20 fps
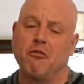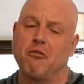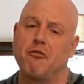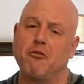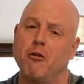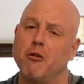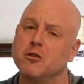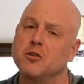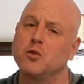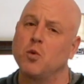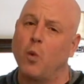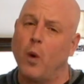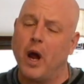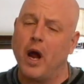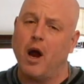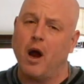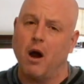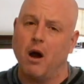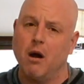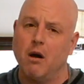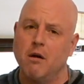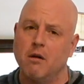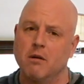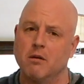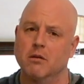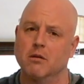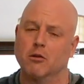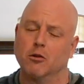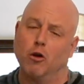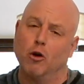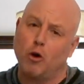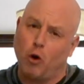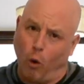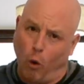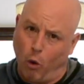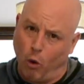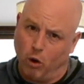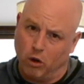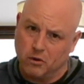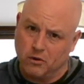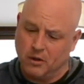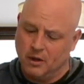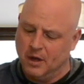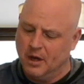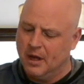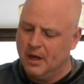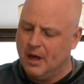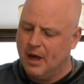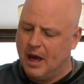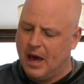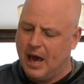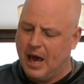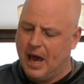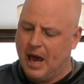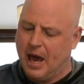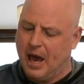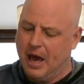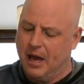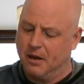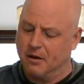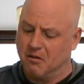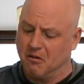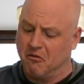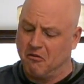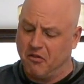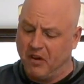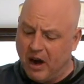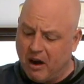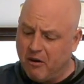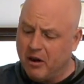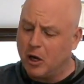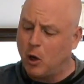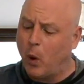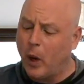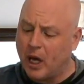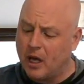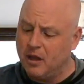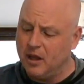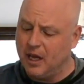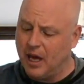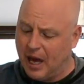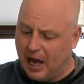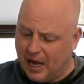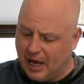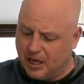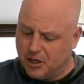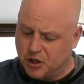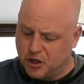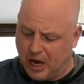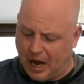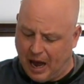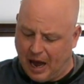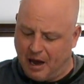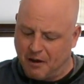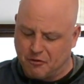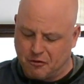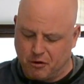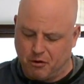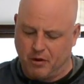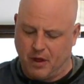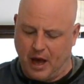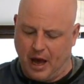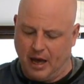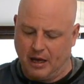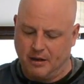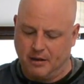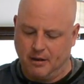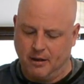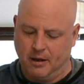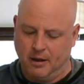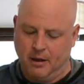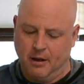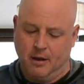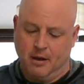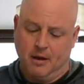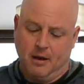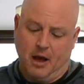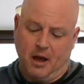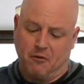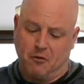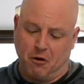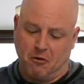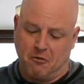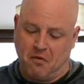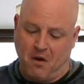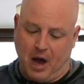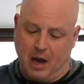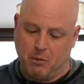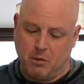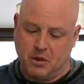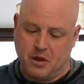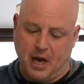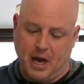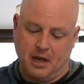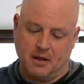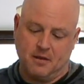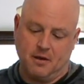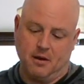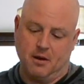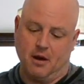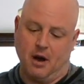first wear, look old and very quickly age after that, if you're fine with that,